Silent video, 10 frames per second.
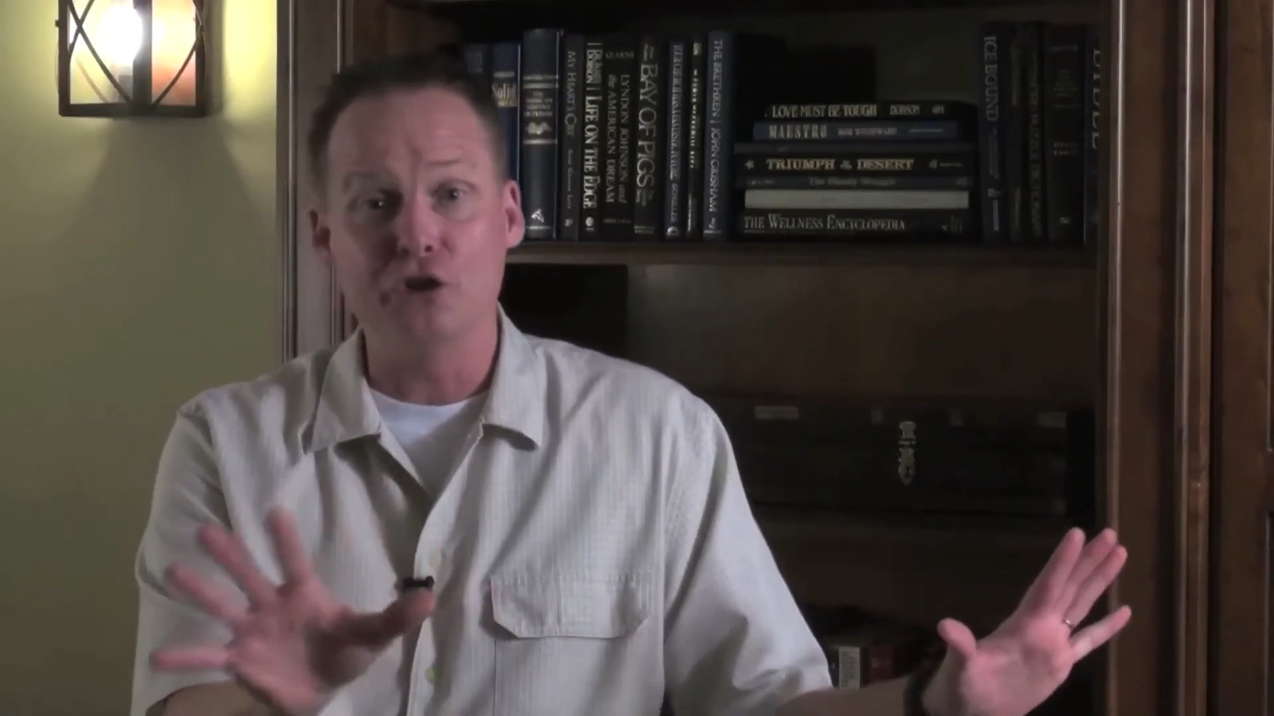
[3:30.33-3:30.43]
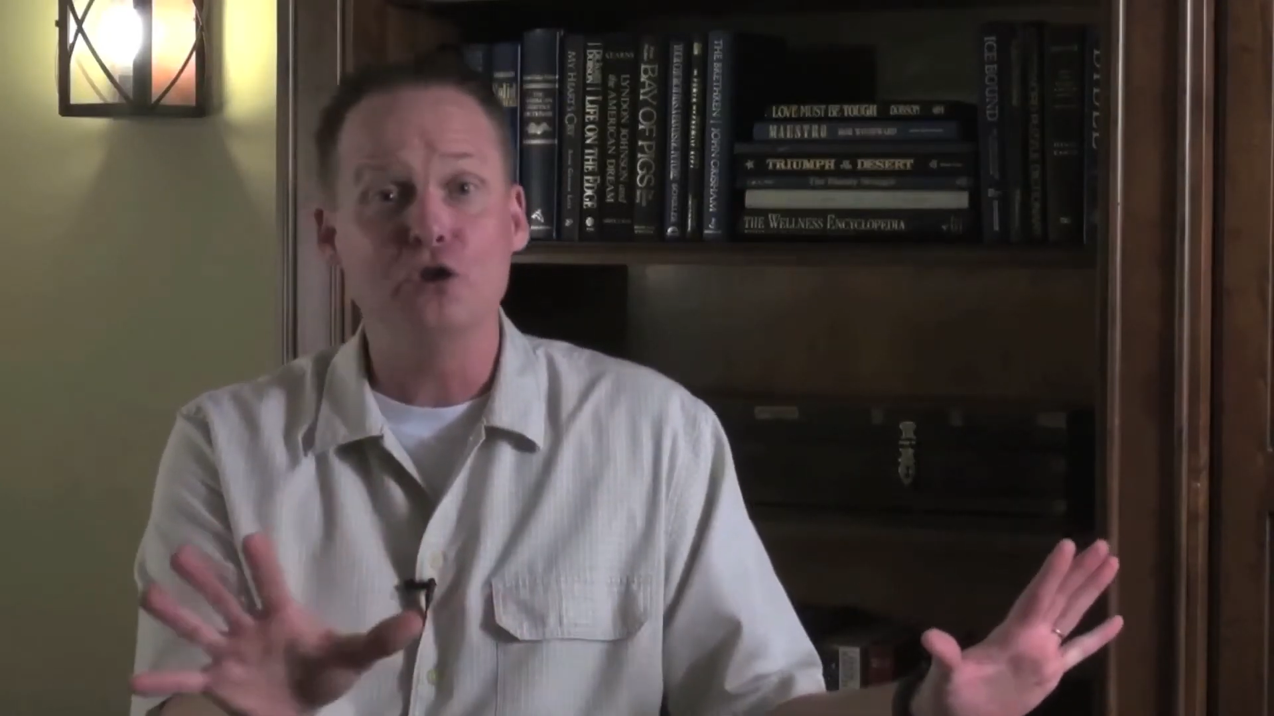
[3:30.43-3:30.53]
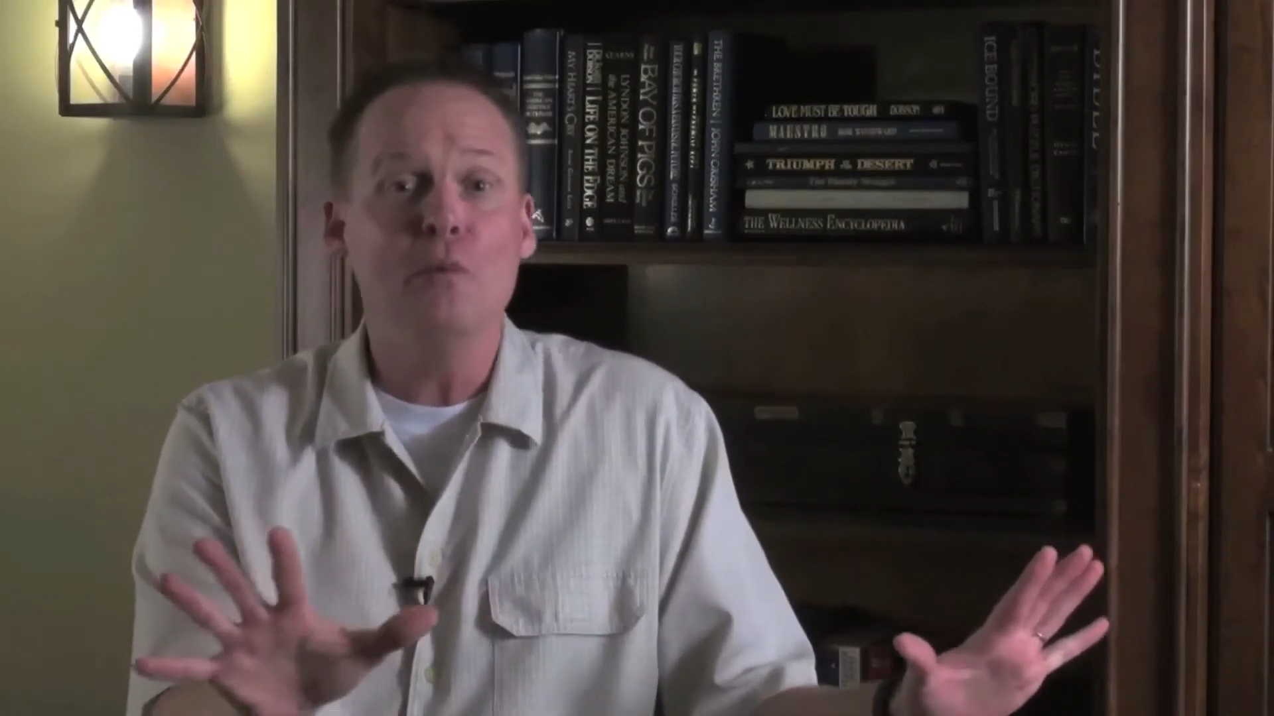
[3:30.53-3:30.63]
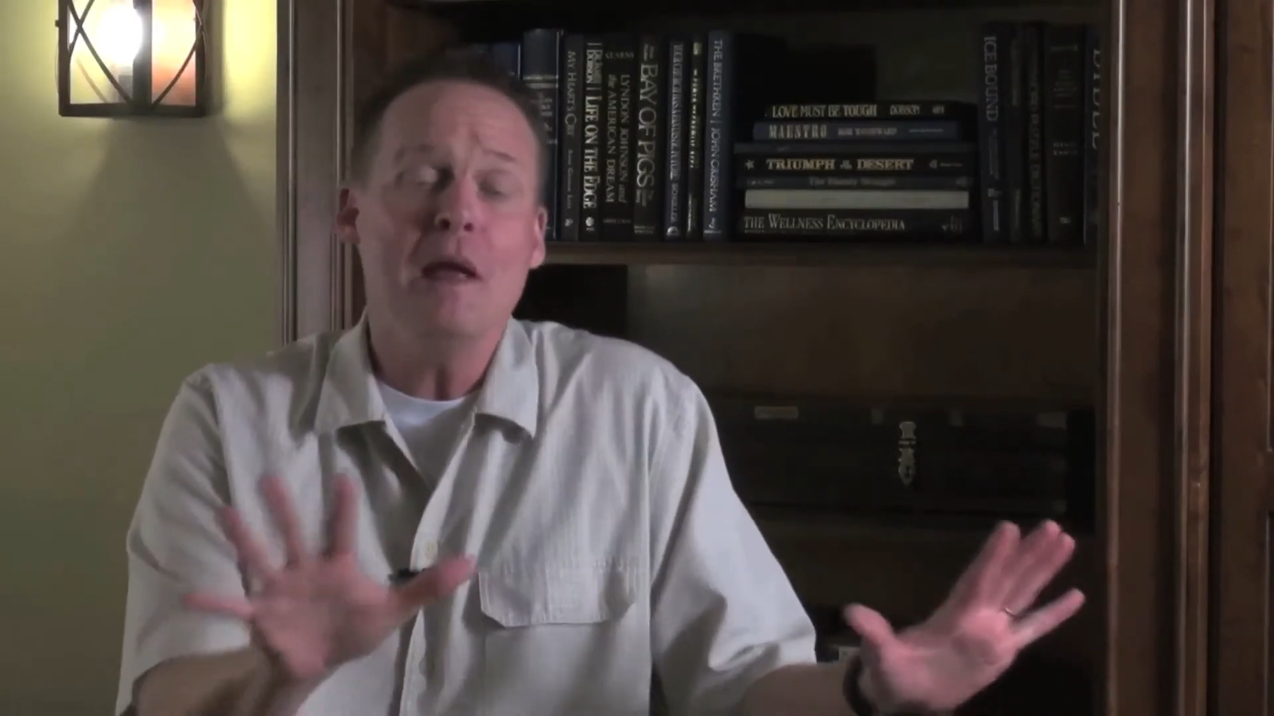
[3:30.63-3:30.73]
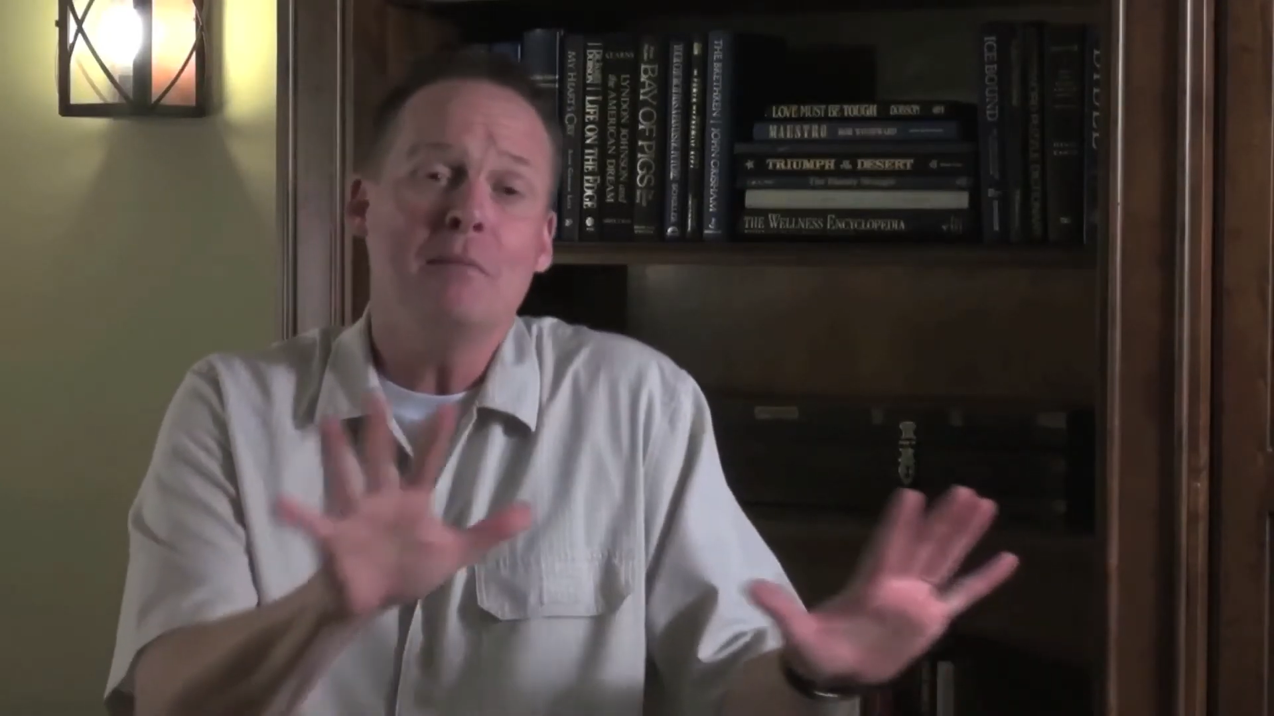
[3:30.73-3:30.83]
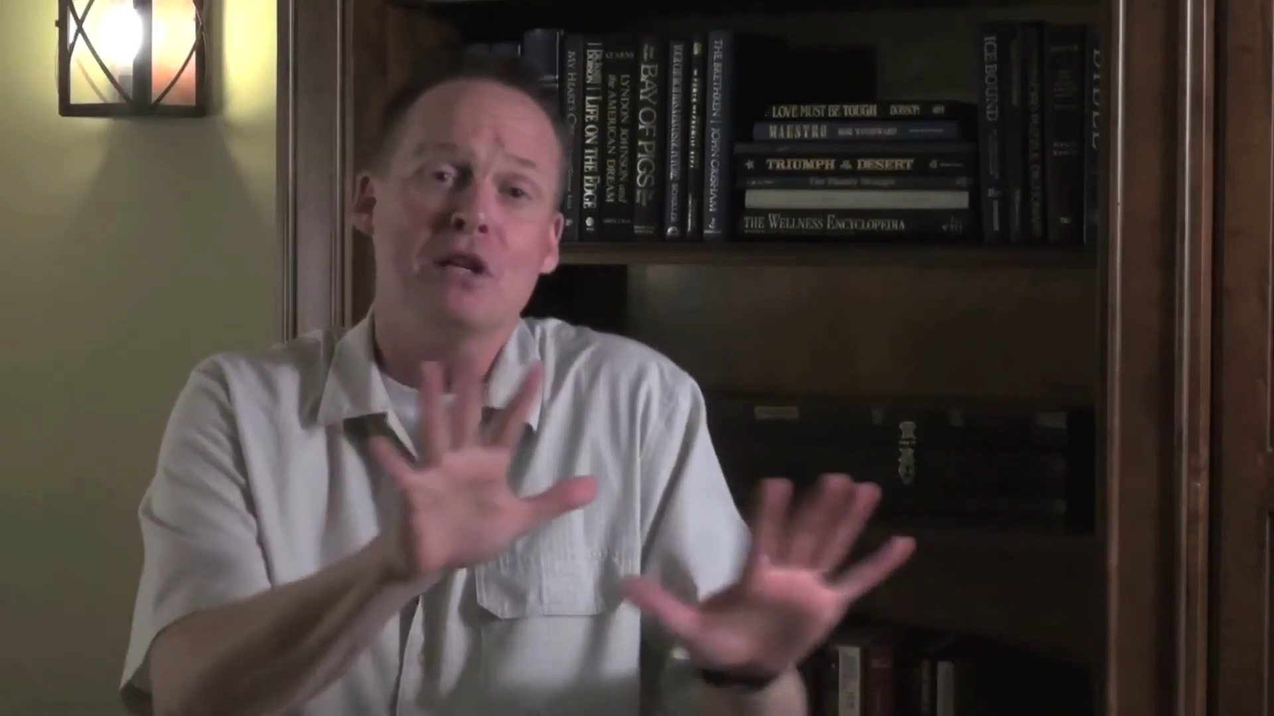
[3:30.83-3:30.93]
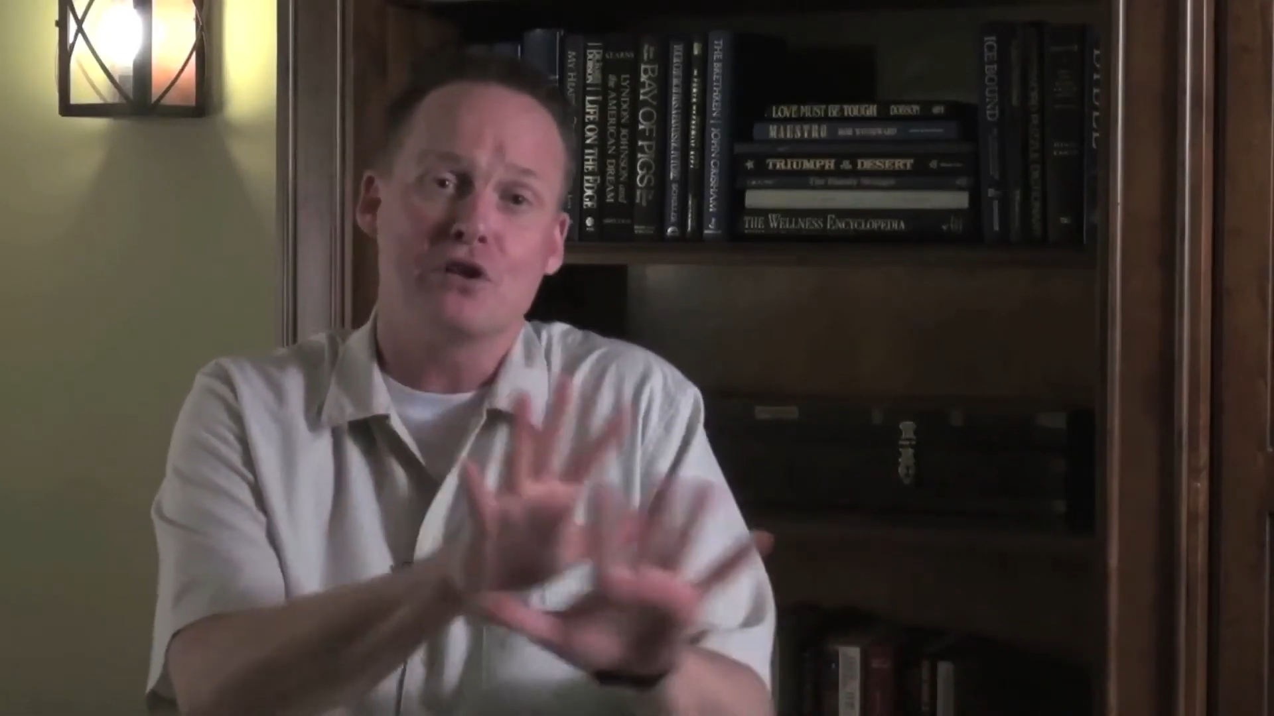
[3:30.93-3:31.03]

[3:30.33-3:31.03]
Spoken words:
You may be